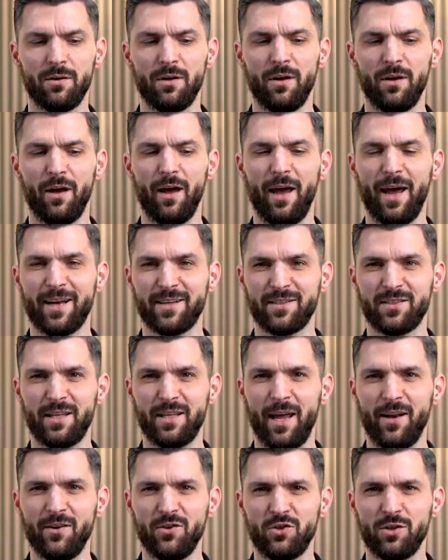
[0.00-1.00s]

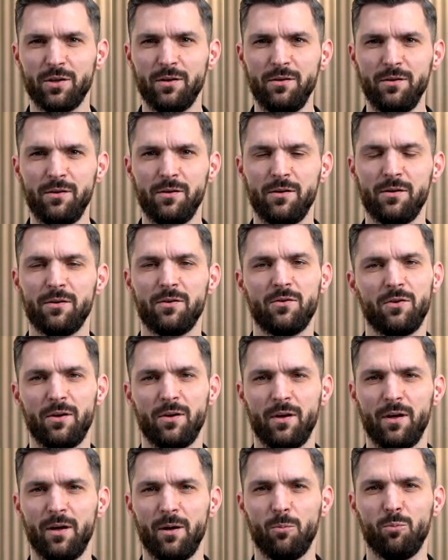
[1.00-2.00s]
extension,
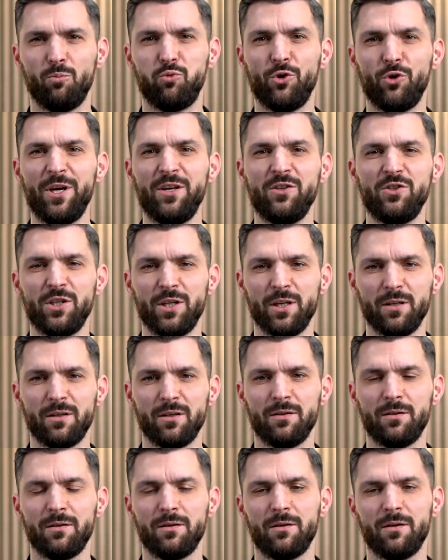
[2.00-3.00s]
bridging,
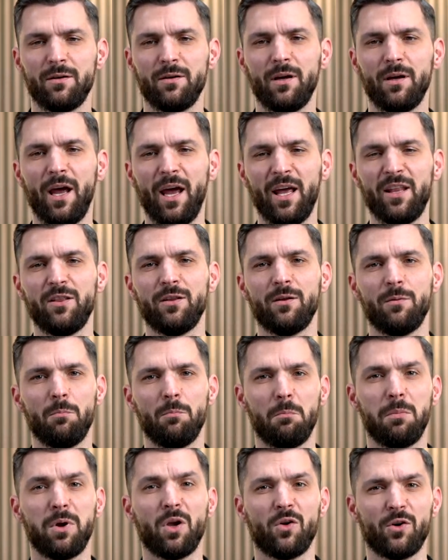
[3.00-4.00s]
and
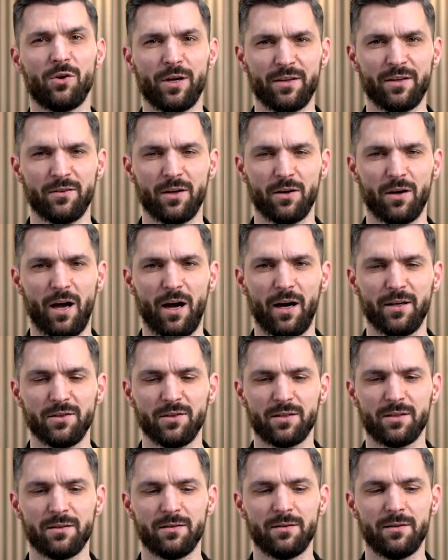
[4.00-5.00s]
blurring the
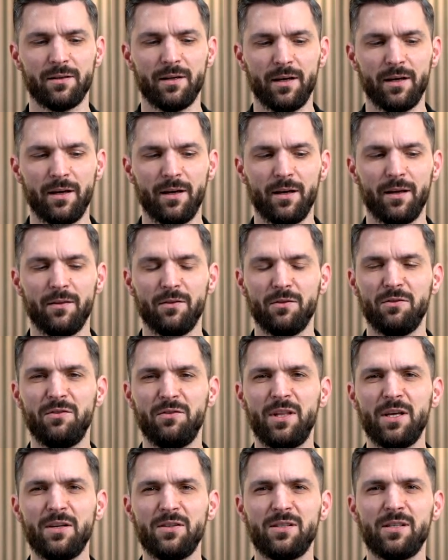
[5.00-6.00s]
lines.
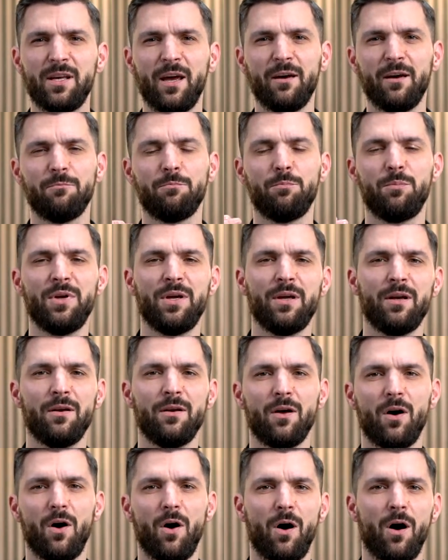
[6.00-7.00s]
This have been
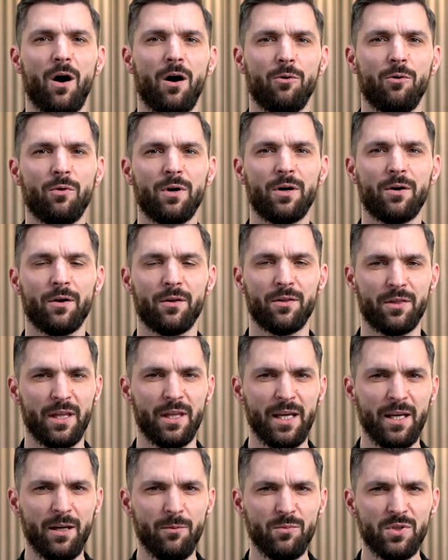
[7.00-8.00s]
our
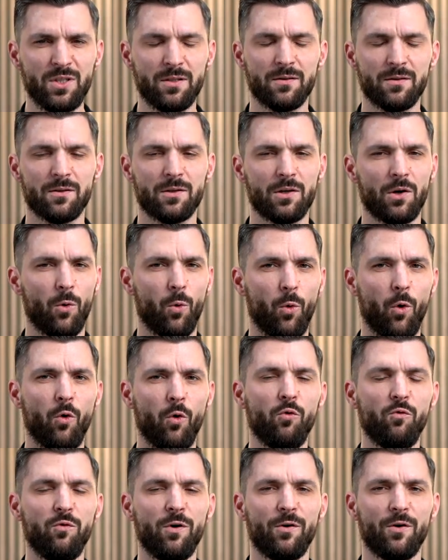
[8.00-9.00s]
themes
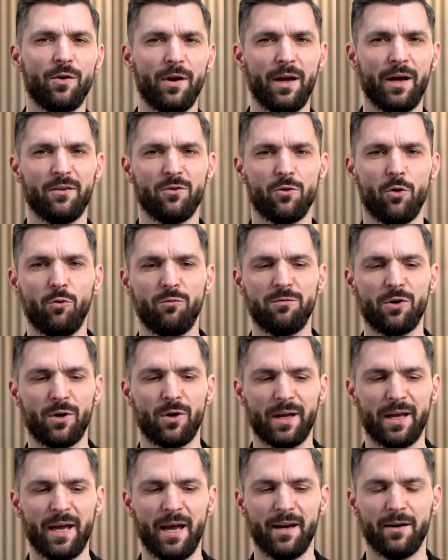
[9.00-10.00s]
over and over
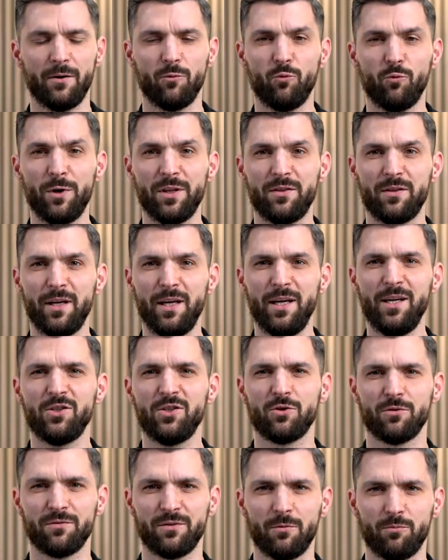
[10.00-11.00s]
again with each
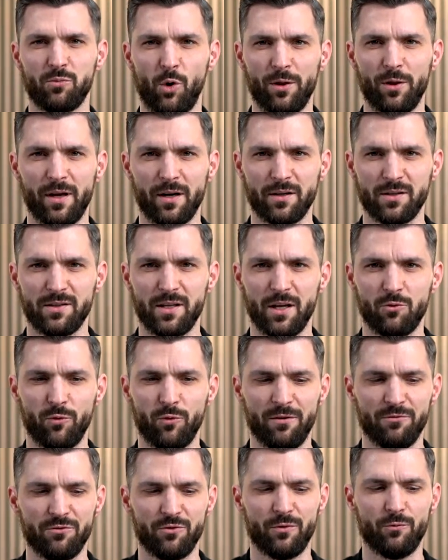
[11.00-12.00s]
of the products that
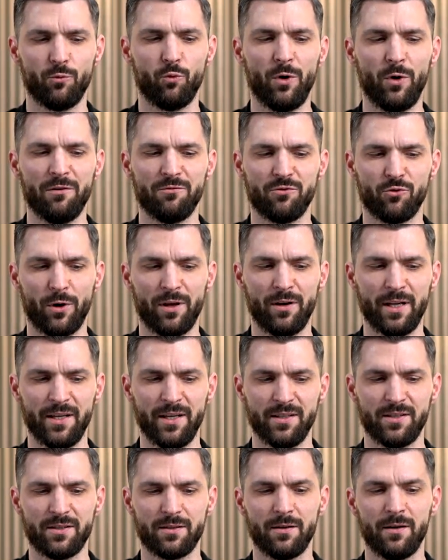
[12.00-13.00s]
we've
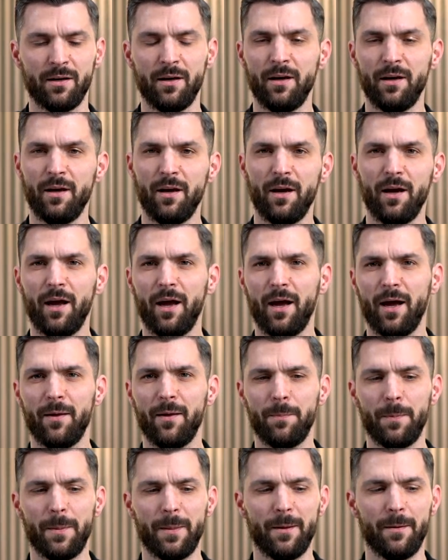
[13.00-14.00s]
released.
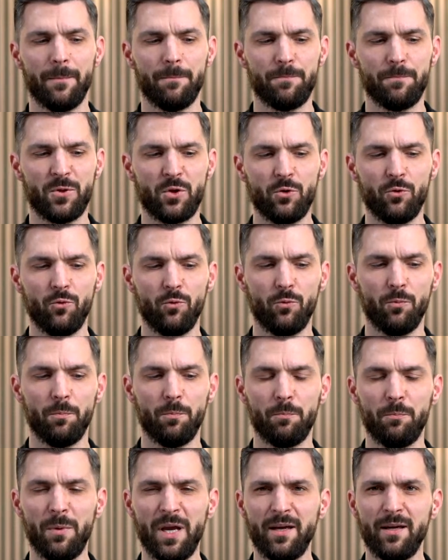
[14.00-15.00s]
And to
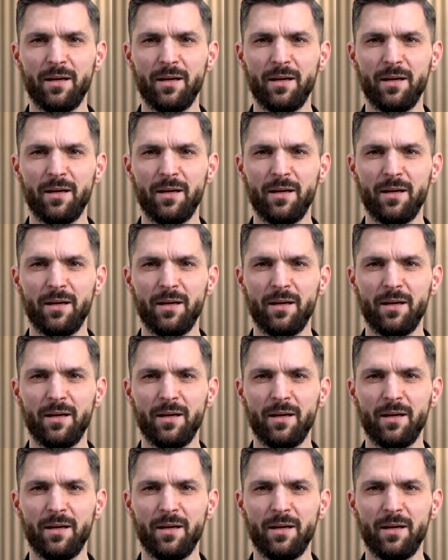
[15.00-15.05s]
make